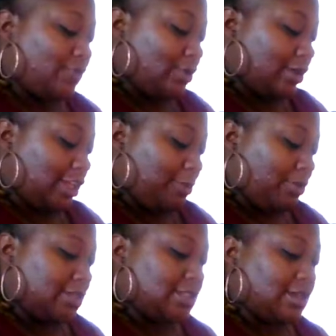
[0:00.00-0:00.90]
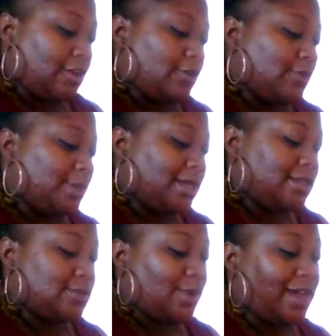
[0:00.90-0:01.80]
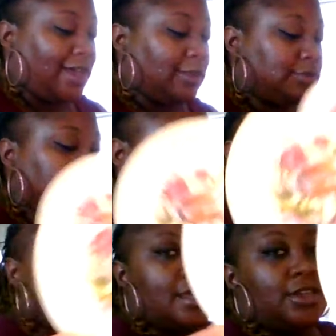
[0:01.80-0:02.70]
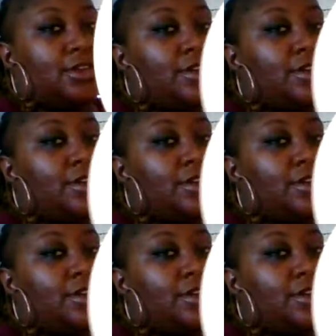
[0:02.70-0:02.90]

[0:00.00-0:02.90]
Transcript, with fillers: forward. Keep pressing on because why? you're